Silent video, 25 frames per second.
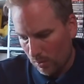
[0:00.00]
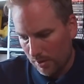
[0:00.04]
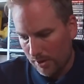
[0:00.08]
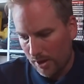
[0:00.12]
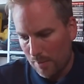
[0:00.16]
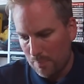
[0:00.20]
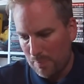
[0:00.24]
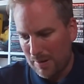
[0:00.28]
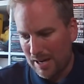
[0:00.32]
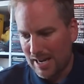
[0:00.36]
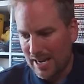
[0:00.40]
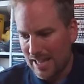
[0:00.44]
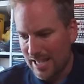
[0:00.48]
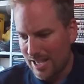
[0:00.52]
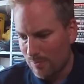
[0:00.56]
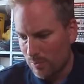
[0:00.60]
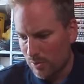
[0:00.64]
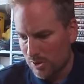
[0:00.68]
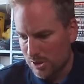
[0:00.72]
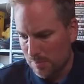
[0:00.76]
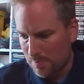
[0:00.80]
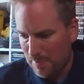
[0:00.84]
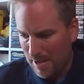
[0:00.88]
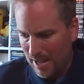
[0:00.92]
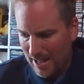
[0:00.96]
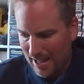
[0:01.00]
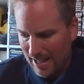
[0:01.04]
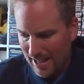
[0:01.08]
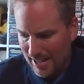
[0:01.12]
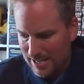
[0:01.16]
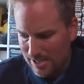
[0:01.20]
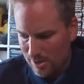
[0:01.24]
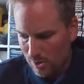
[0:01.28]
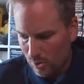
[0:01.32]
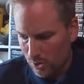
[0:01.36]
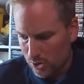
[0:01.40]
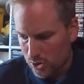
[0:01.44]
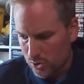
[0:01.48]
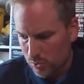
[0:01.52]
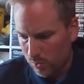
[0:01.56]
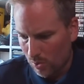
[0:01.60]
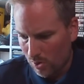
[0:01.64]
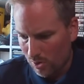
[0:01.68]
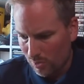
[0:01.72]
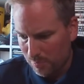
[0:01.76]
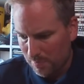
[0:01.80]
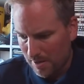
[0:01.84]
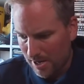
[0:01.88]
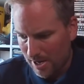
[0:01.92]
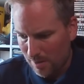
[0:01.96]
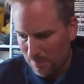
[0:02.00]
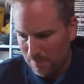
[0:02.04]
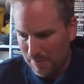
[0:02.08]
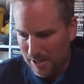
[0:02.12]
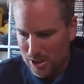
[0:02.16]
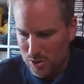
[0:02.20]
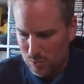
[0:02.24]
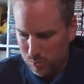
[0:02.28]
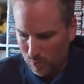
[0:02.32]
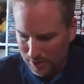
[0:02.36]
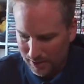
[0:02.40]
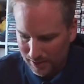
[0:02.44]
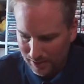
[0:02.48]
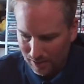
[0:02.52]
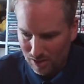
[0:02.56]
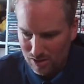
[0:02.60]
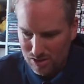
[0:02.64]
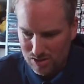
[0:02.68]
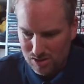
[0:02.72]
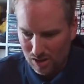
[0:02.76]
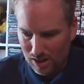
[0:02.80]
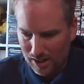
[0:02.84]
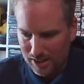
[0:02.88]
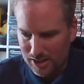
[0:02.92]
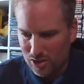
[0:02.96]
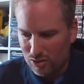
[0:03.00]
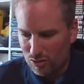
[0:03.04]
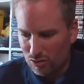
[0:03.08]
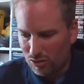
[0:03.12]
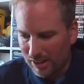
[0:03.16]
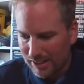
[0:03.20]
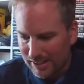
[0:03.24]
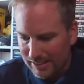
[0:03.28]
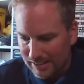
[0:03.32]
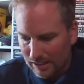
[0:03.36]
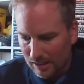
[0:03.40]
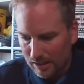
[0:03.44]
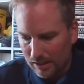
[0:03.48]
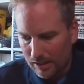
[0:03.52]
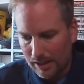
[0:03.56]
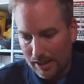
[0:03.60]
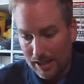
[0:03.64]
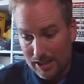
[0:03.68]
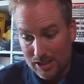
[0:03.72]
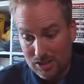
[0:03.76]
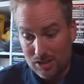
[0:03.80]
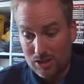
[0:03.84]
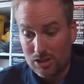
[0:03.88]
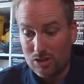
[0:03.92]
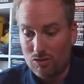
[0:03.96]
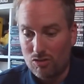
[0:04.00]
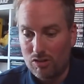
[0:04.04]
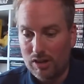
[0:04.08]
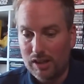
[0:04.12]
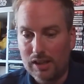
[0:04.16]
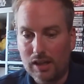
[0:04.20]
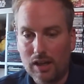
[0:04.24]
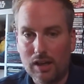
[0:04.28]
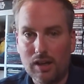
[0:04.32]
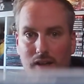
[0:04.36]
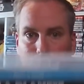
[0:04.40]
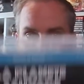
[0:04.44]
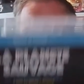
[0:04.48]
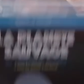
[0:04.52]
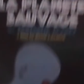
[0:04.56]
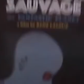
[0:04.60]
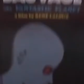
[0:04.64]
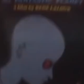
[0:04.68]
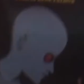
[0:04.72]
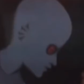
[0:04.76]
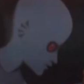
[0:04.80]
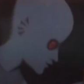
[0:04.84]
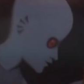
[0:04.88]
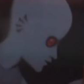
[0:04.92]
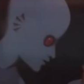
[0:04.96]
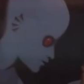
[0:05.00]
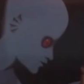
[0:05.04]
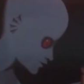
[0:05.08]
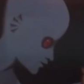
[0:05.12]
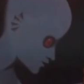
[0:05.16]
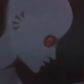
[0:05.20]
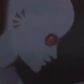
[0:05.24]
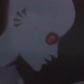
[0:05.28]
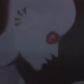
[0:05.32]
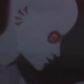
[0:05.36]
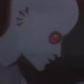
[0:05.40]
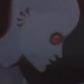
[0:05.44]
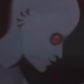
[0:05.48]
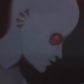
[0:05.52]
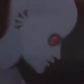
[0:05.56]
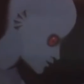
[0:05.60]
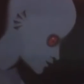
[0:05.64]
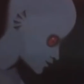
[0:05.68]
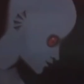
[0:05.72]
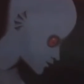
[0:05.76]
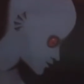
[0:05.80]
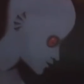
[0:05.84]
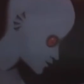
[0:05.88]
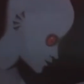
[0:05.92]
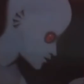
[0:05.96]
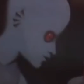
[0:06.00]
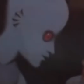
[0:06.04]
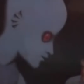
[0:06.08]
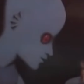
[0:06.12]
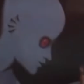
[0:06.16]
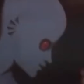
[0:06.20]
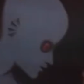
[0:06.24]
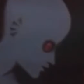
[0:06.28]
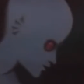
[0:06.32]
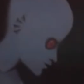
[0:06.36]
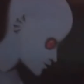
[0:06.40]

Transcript: one I believe was about £8 or £12, but it's one of those like Eureka, it is a Eureka Blu-ray / DVD. I